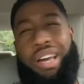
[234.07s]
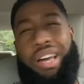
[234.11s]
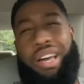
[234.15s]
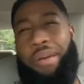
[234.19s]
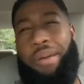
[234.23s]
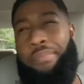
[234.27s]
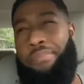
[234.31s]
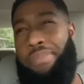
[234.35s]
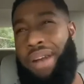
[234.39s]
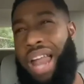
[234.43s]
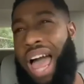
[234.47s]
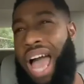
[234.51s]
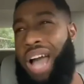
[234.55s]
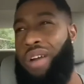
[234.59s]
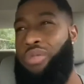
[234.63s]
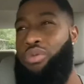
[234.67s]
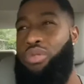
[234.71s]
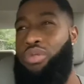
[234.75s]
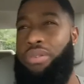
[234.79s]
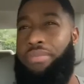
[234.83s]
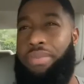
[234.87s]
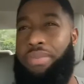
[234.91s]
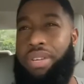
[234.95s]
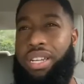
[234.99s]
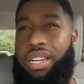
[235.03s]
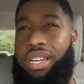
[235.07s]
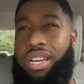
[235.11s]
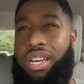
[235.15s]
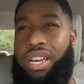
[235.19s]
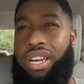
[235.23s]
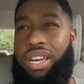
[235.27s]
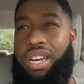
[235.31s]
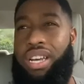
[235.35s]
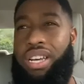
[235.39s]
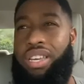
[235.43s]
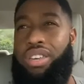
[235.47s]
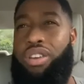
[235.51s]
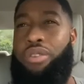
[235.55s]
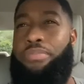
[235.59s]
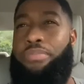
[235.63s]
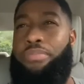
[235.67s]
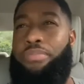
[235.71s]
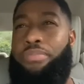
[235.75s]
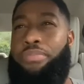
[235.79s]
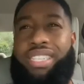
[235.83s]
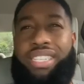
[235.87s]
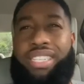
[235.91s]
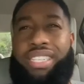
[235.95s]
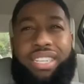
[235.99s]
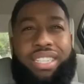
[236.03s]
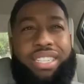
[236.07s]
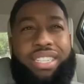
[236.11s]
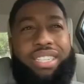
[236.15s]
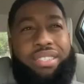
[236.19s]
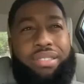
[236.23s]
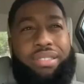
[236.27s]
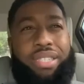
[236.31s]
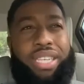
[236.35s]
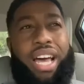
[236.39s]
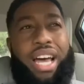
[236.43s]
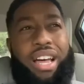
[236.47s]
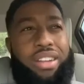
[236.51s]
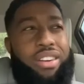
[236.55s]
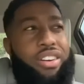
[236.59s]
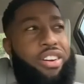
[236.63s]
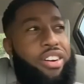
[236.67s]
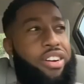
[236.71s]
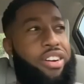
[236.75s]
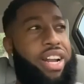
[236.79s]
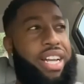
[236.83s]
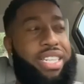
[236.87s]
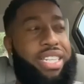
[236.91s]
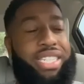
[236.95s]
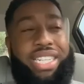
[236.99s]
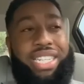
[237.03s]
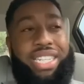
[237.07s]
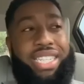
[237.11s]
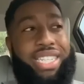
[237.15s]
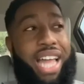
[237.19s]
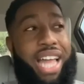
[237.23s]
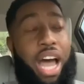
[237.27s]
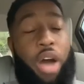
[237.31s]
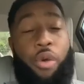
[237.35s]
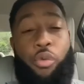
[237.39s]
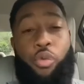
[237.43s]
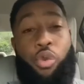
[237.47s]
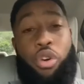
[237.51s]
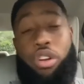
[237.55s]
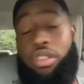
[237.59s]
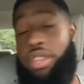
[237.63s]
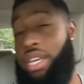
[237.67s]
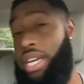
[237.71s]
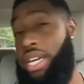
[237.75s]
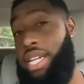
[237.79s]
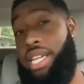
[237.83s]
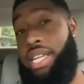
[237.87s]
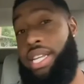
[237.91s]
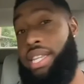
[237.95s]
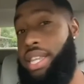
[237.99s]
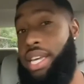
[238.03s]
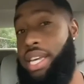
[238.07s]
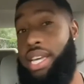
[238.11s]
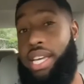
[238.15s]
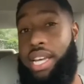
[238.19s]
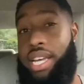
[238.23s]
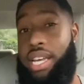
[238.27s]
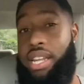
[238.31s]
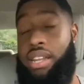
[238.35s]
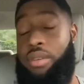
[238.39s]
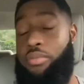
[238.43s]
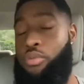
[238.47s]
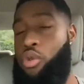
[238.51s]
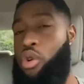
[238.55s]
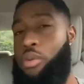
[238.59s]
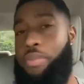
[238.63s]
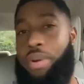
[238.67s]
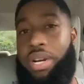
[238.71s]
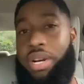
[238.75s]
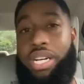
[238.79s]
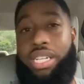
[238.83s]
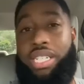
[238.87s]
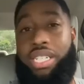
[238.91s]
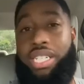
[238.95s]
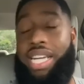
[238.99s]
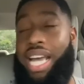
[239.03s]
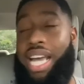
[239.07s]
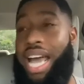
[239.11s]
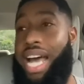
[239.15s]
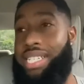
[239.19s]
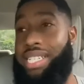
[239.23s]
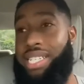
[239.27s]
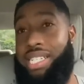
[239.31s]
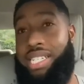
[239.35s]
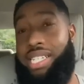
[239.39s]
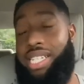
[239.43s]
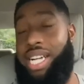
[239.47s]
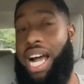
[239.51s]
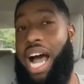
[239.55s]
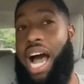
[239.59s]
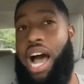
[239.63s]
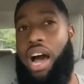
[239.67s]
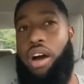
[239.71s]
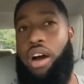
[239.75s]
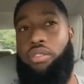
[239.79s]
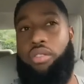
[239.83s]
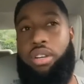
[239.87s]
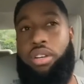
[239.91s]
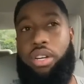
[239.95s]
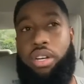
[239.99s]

Black woman, you're basically telling her that she's not worth anything anymore because she has a child